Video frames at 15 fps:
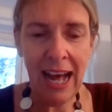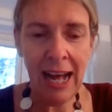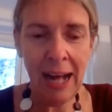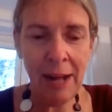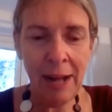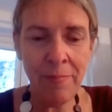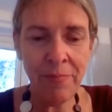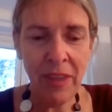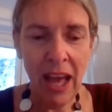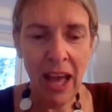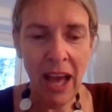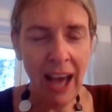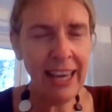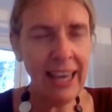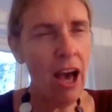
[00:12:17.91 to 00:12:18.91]

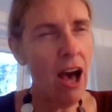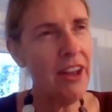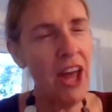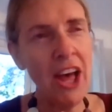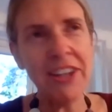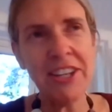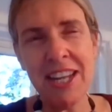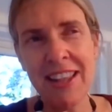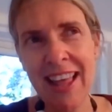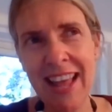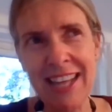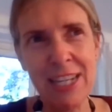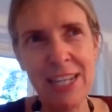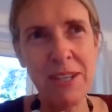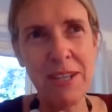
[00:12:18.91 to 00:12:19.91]
I can't answer
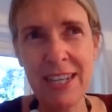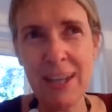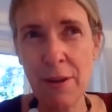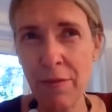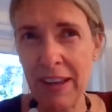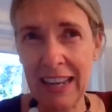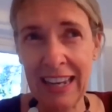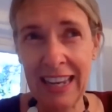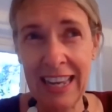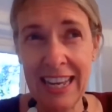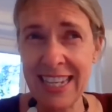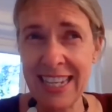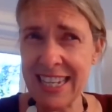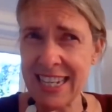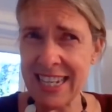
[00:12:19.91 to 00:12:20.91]
that specifically
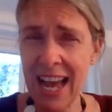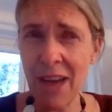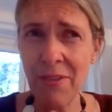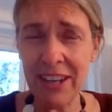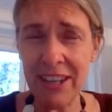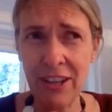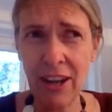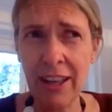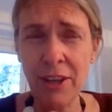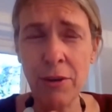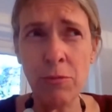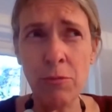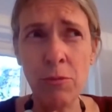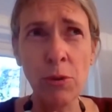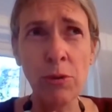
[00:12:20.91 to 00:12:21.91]
because it sounded like
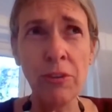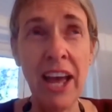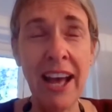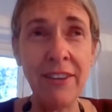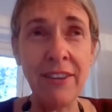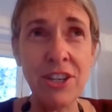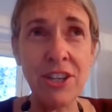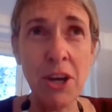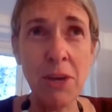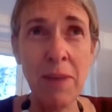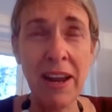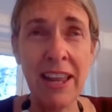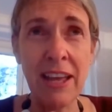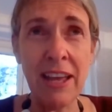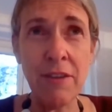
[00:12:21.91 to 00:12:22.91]
you ruled out so
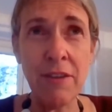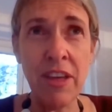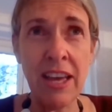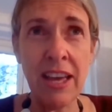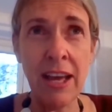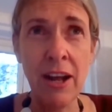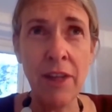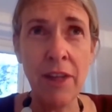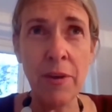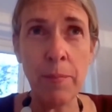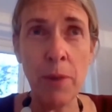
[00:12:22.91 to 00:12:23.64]
many of the